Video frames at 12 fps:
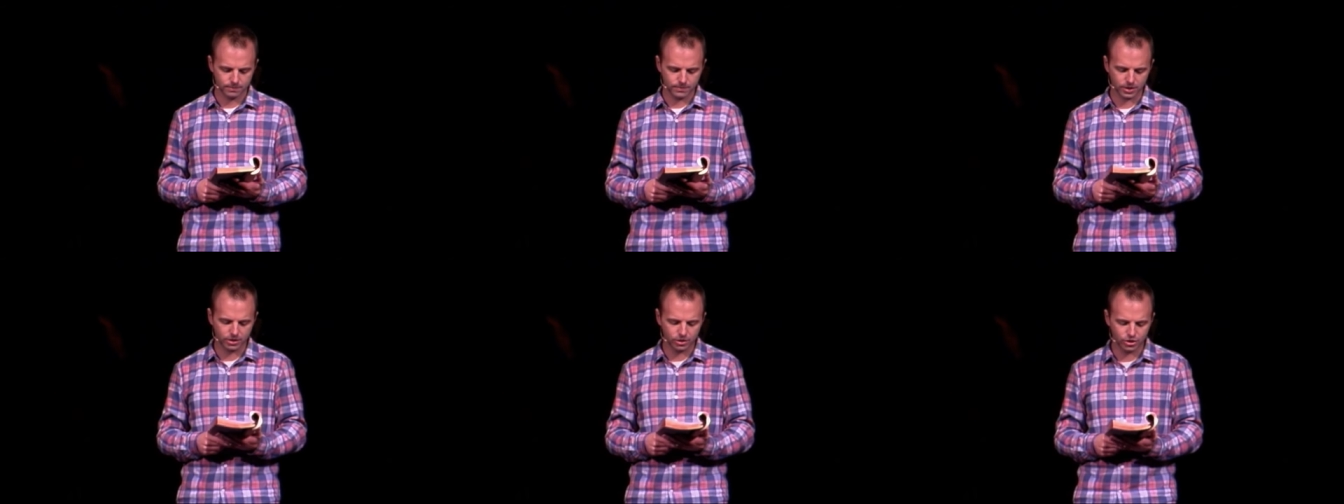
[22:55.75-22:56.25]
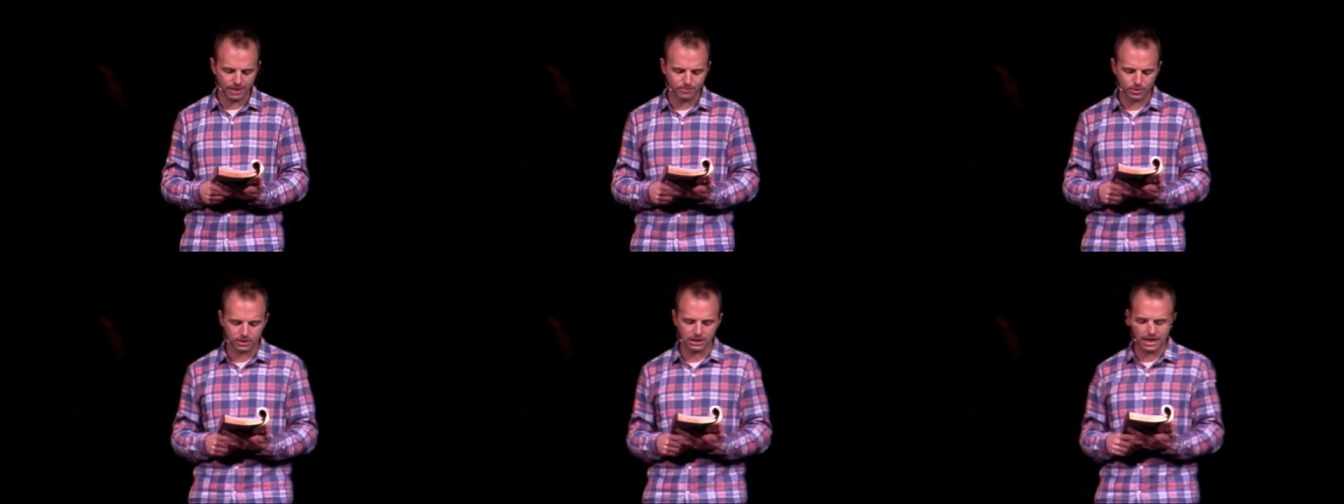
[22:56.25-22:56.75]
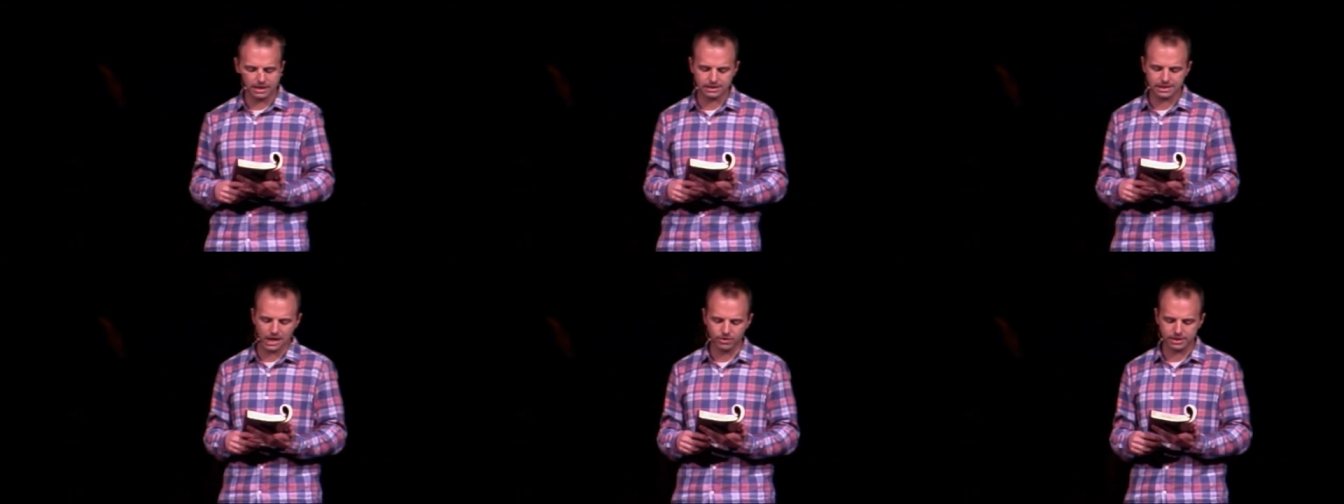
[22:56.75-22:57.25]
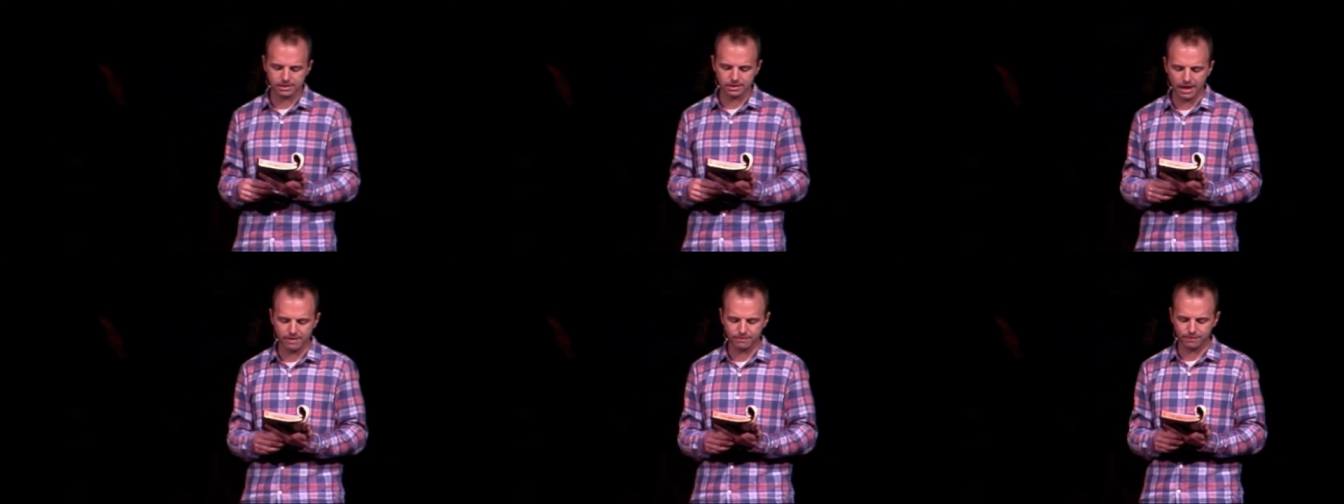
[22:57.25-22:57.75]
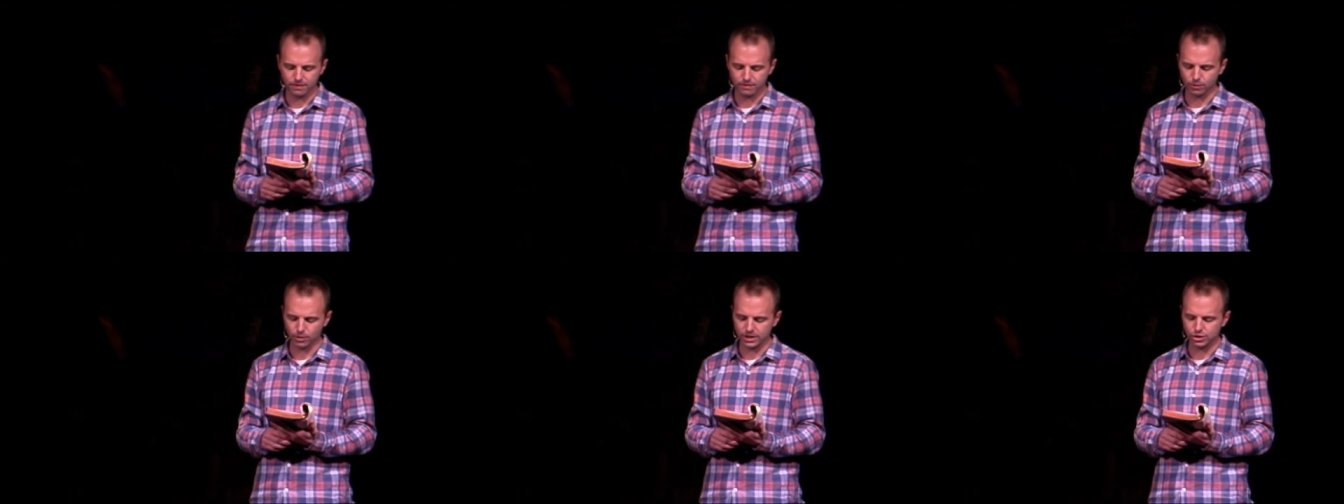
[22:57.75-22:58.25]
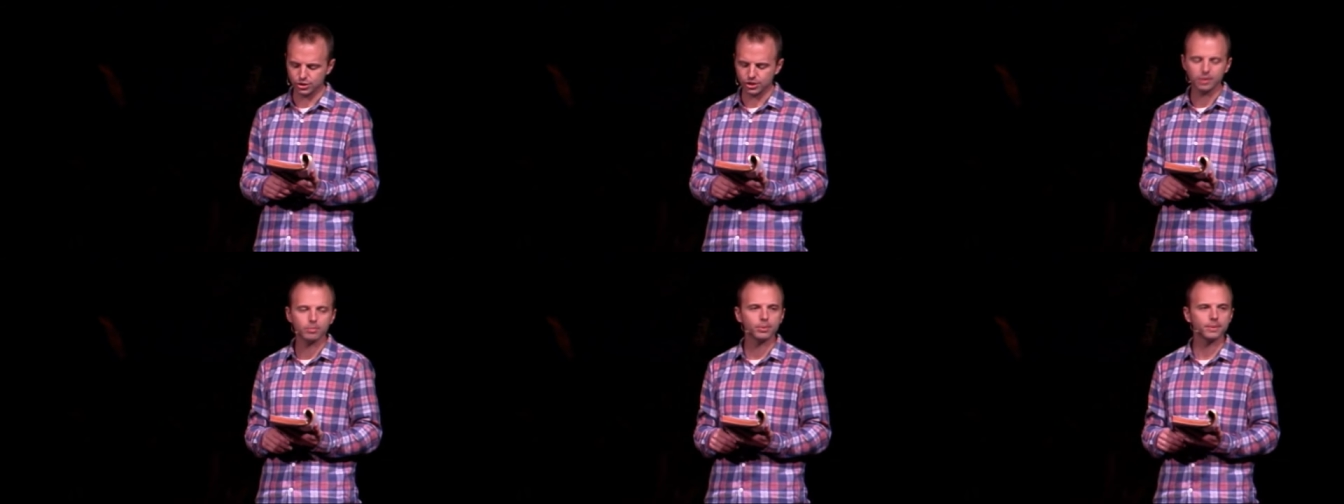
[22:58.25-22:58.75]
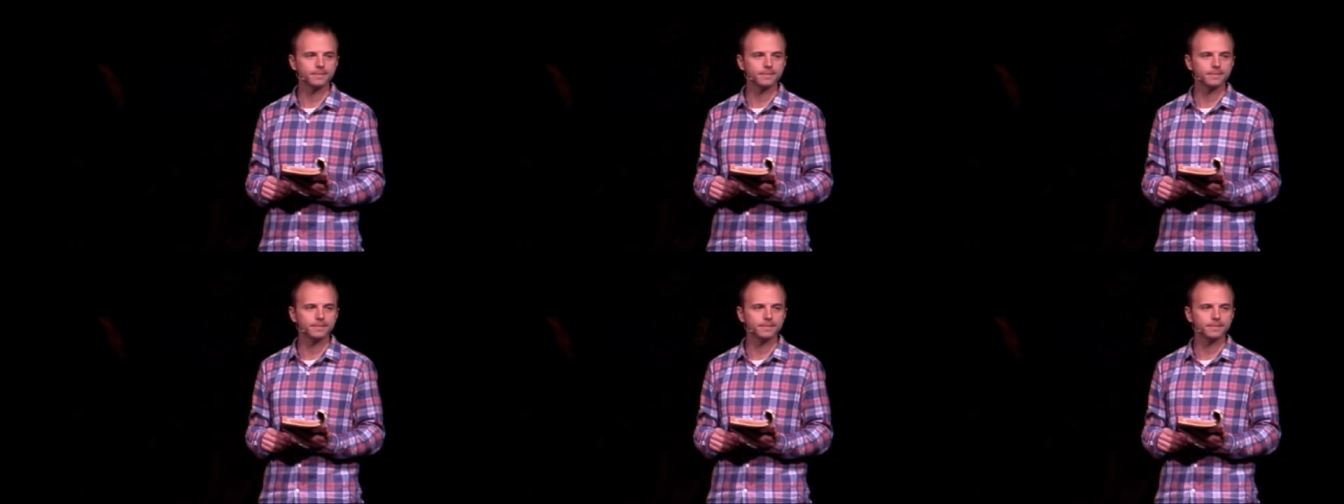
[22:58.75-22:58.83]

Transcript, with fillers: The Good Shepherd lays down his life for his sheep.